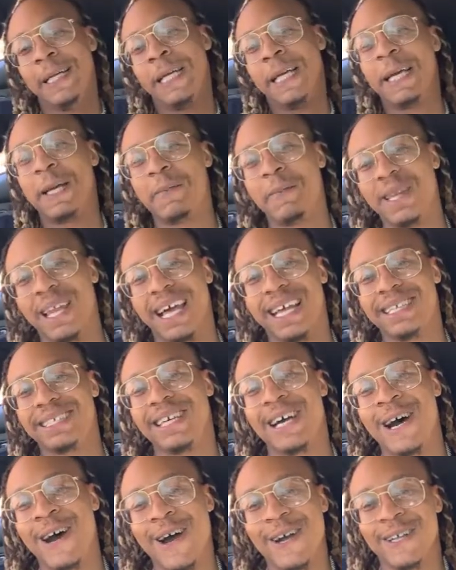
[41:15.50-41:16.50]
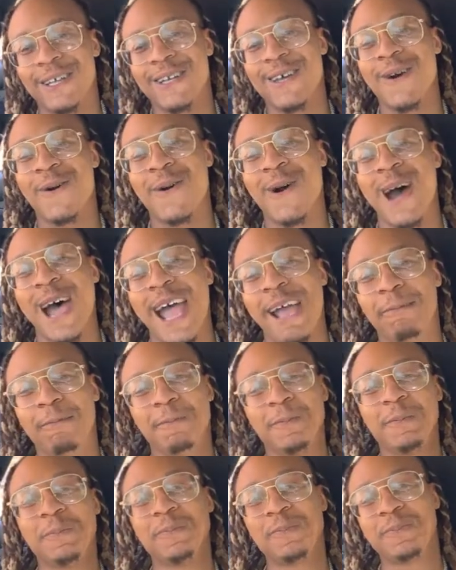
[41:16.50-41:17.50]
He gonna be like, dog, you know what?
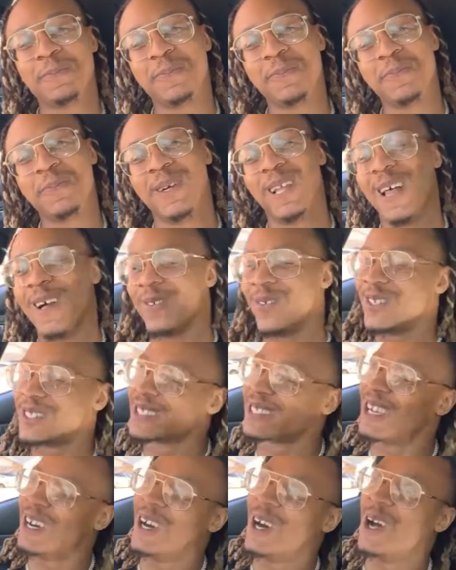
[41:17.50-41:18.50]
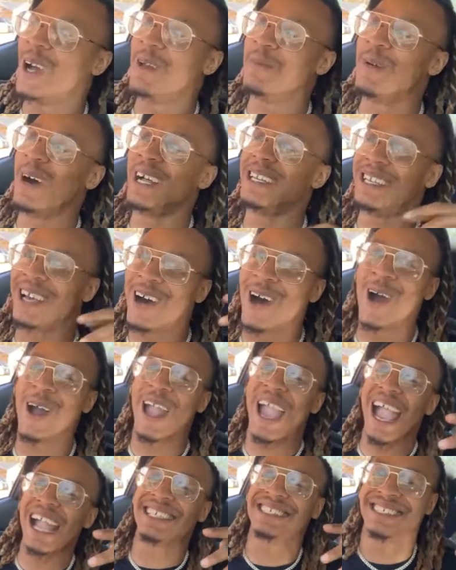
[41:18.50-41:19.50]
Be like, what's good, my dog?
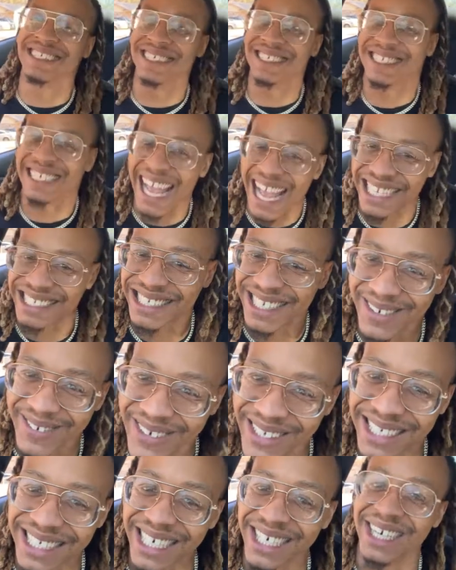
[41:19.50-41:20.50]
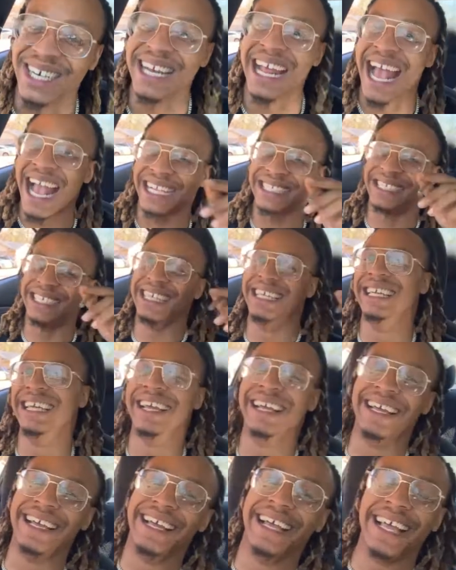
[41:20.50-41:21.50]
Jaxn, what's good, Jaxn?
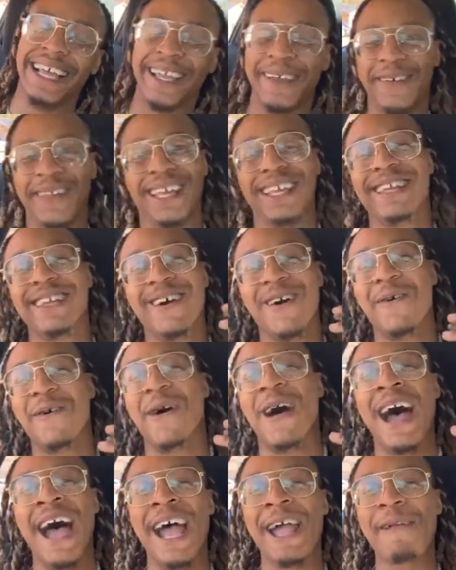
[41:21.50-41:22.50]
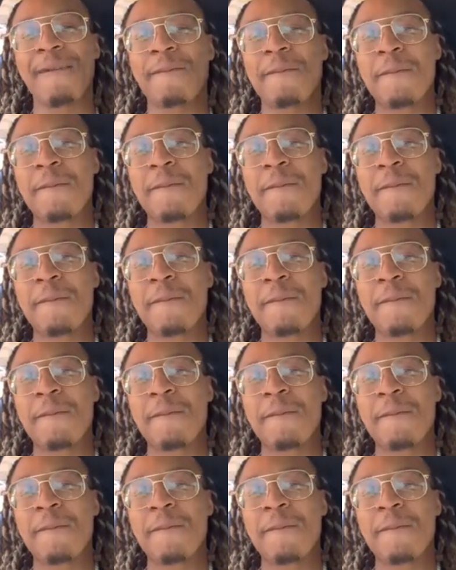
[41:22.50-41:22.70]
He was like, you know what?